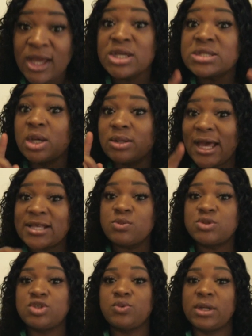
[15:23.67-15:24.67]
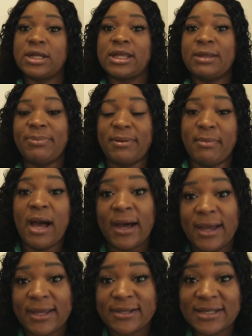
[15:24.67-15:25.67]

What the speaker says: So that's what you want to keep in mind.